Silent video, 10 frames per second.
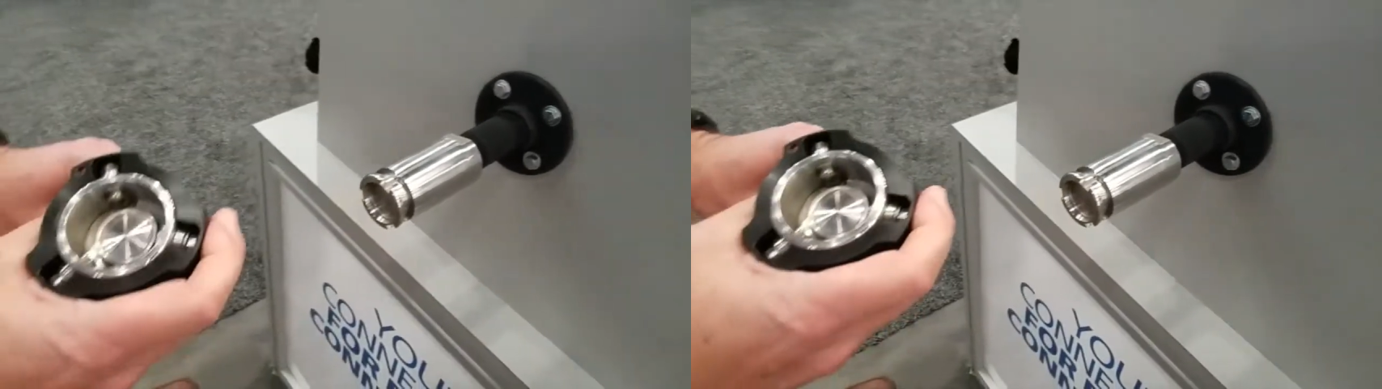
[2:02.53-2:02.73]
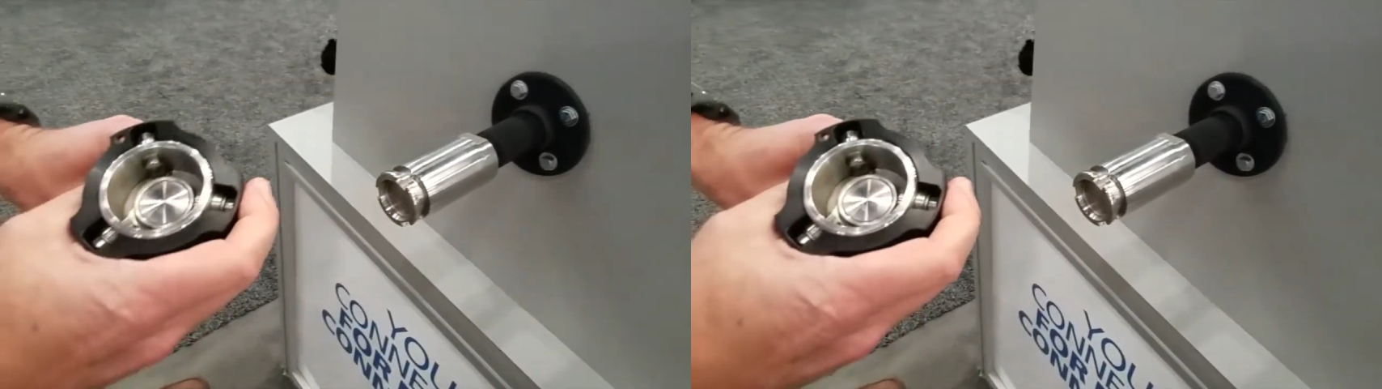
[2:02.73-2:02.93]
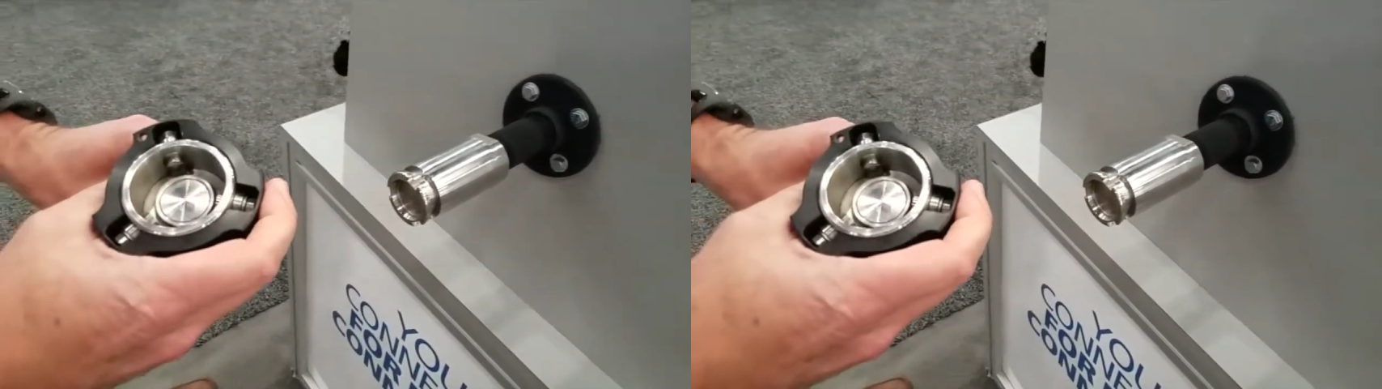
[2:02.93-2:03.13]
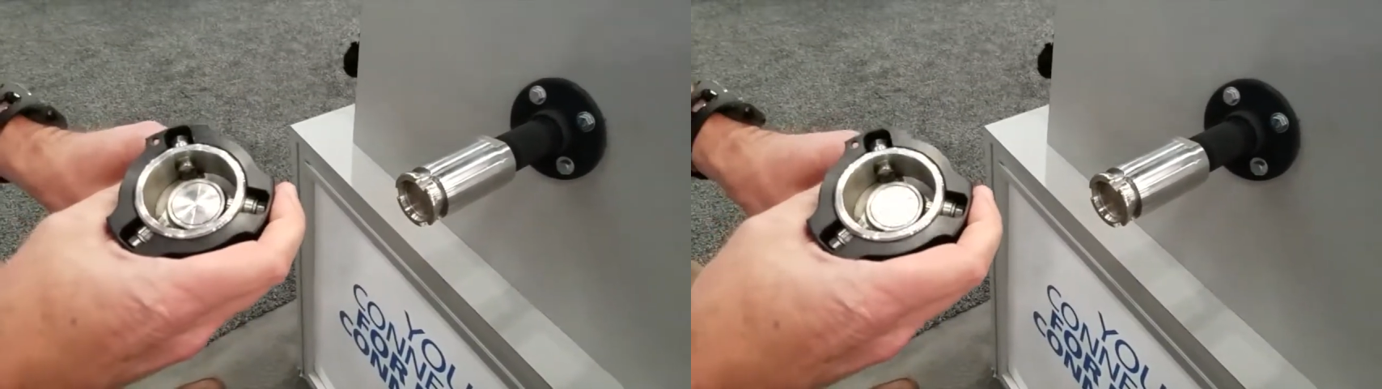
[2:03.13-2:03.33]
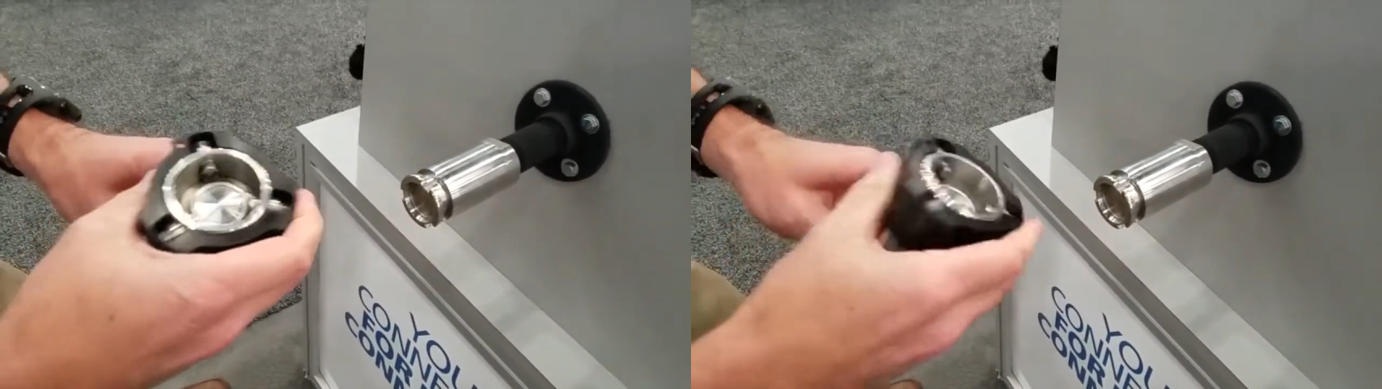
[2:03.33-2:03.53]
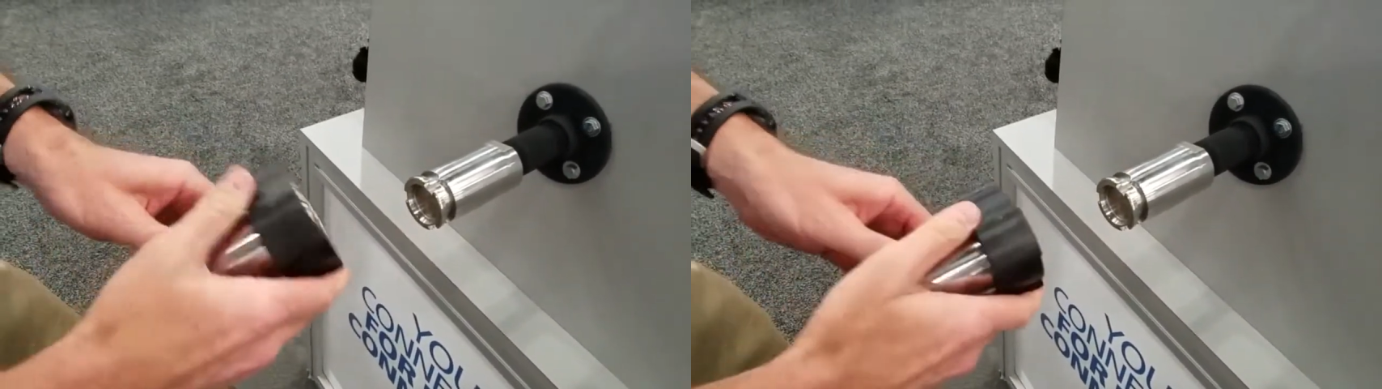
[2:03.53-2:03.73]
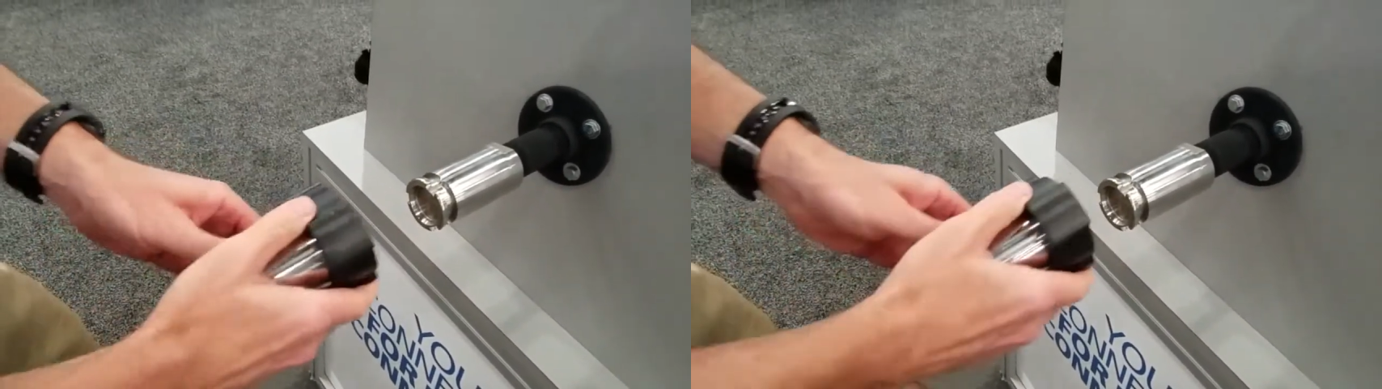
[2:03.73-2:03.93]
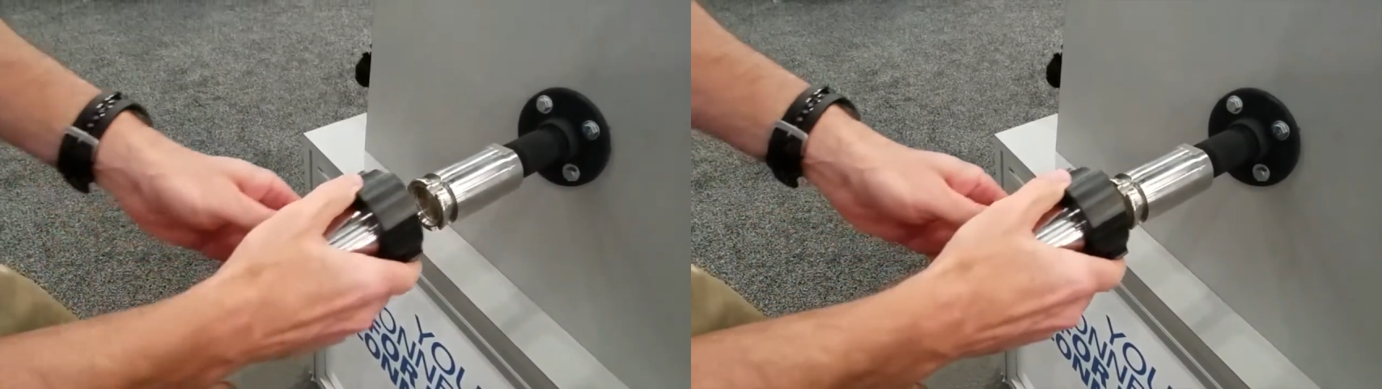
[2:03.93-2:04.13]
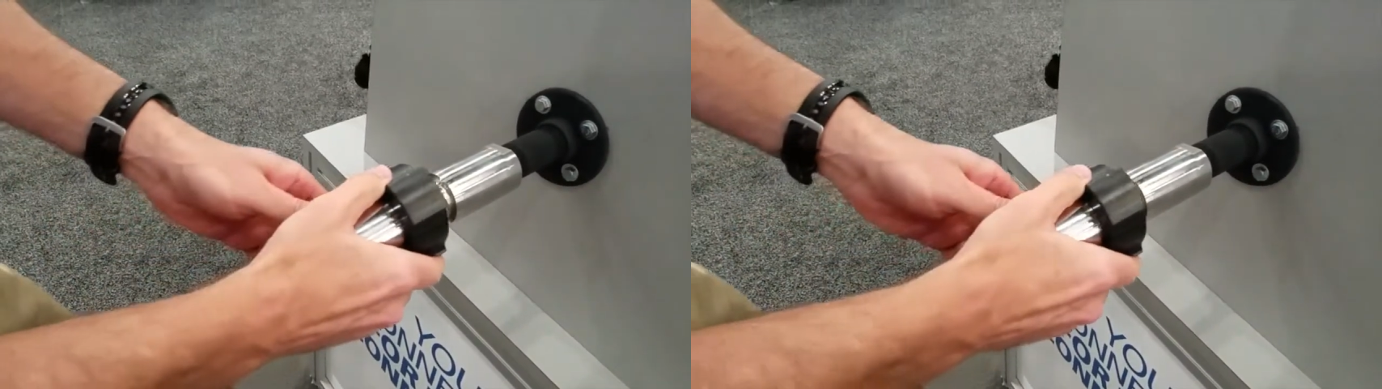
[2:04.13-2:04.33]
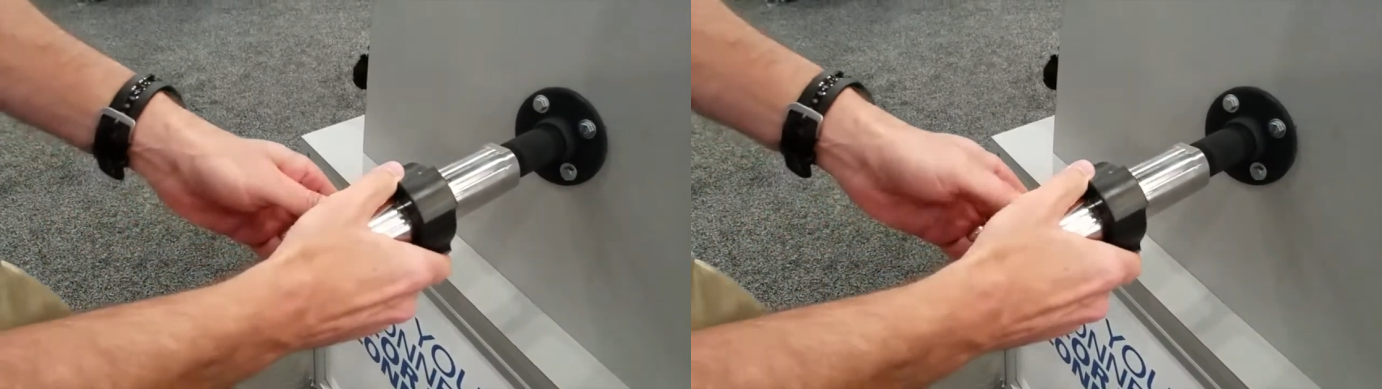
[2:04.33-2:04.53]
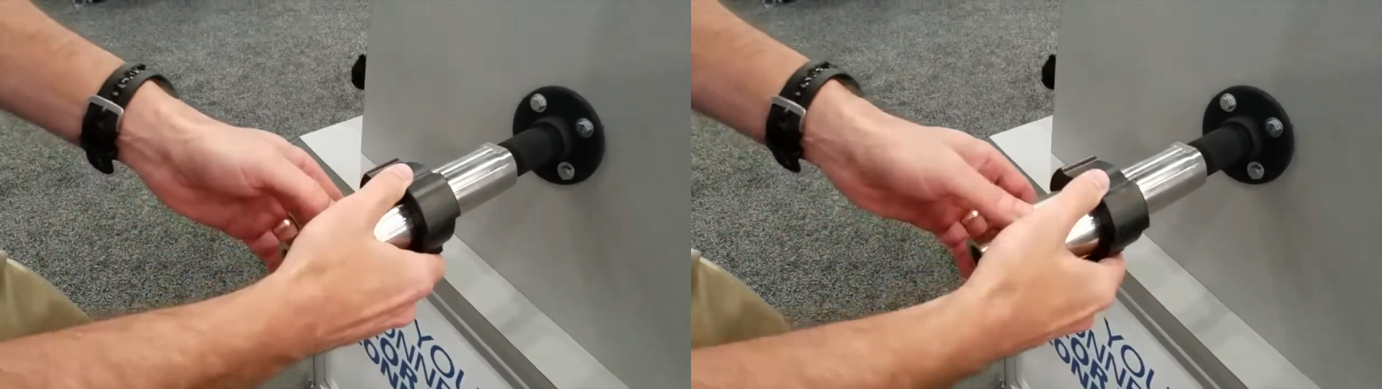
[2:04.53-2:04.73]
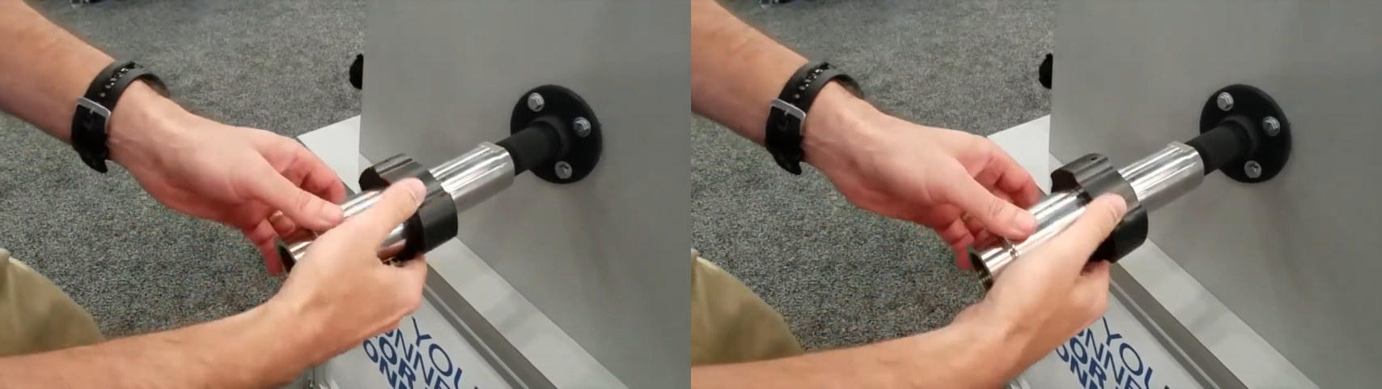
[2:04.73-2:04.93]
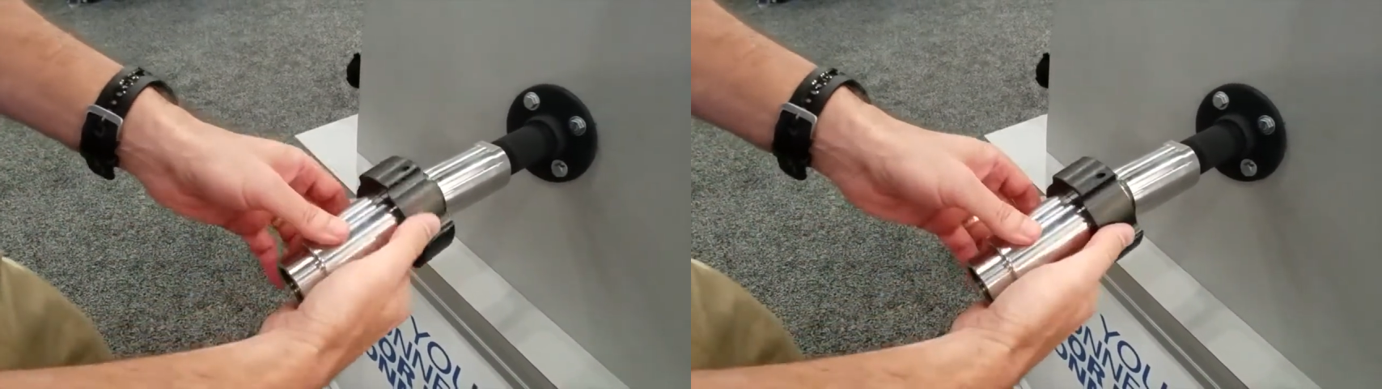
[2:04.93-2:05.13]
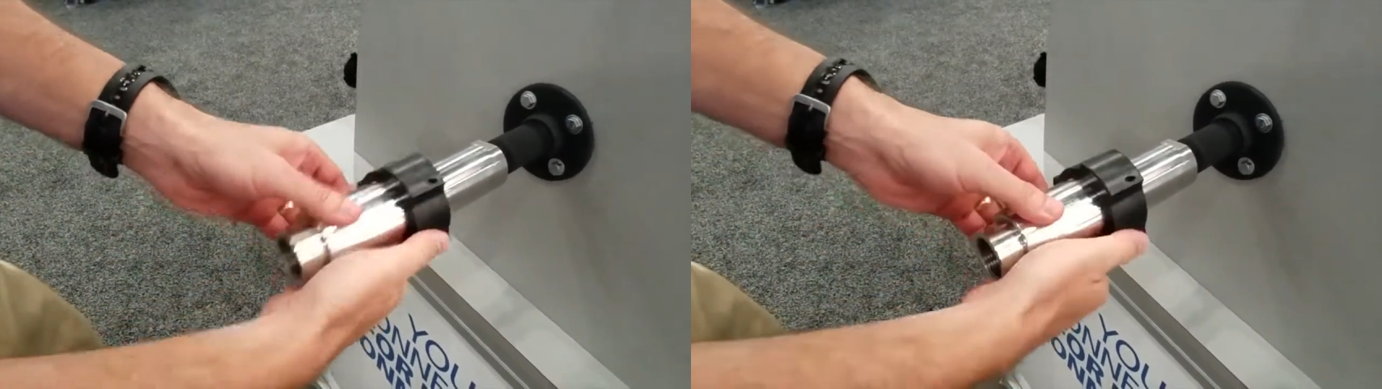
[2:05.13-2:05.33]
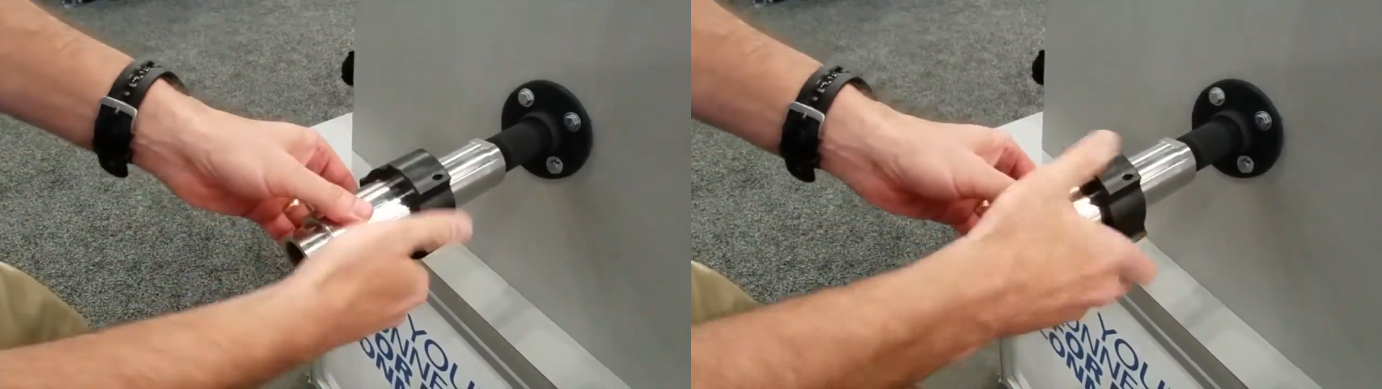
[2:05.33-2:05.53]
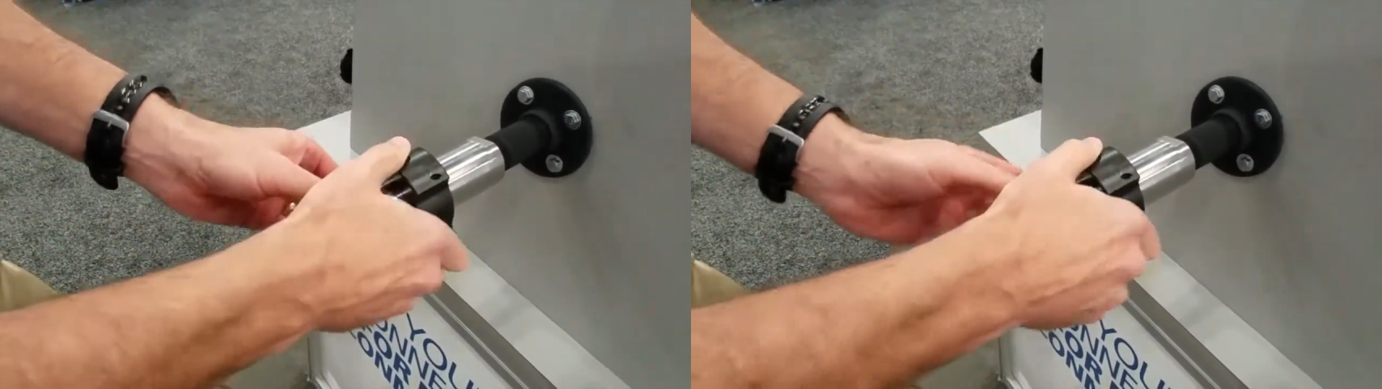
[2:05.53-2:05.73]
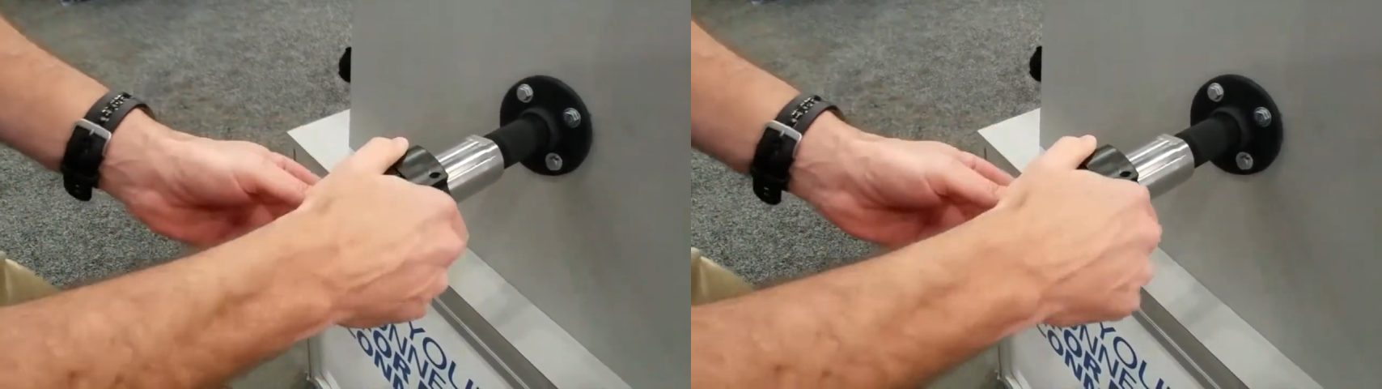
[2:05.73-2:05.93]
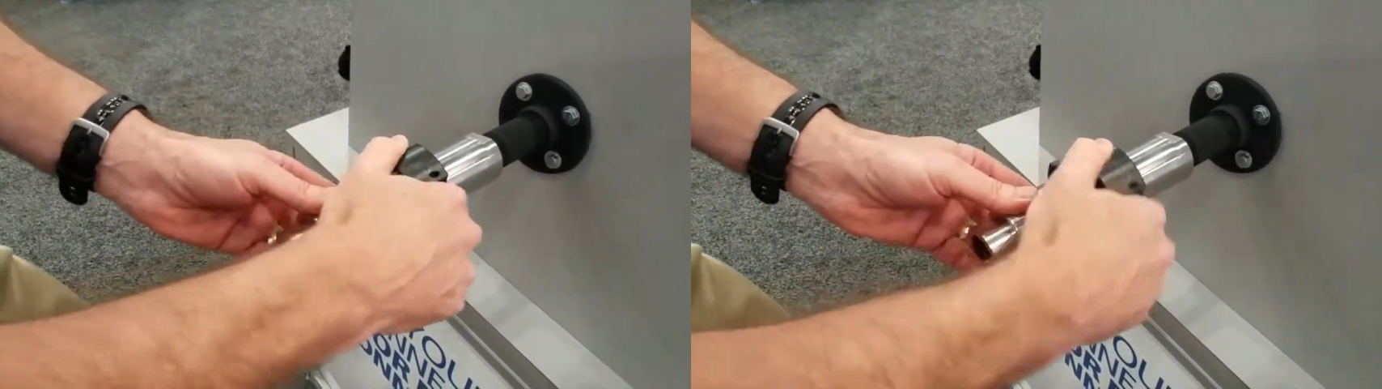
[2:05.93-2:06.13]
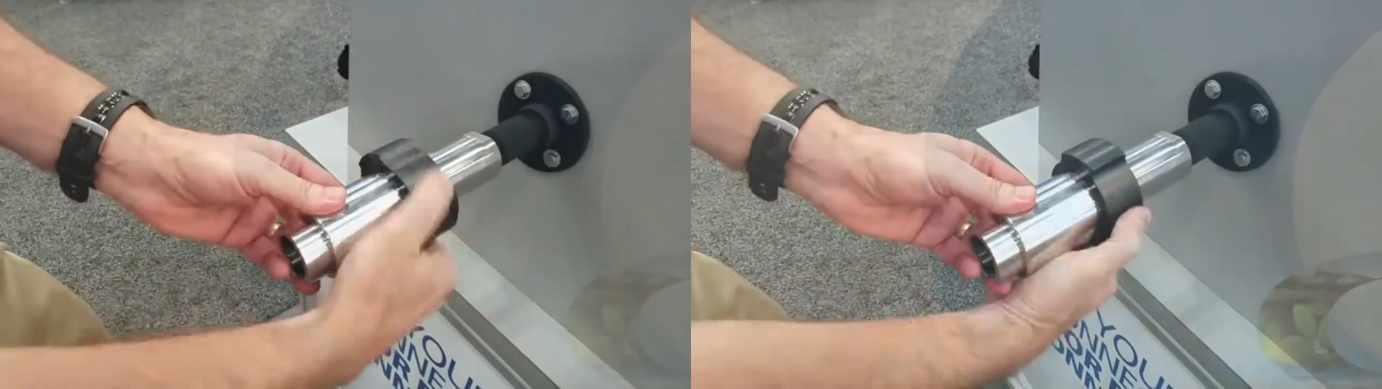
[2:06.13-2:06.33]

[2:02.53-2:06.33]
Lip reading: [unreadable: no face in view]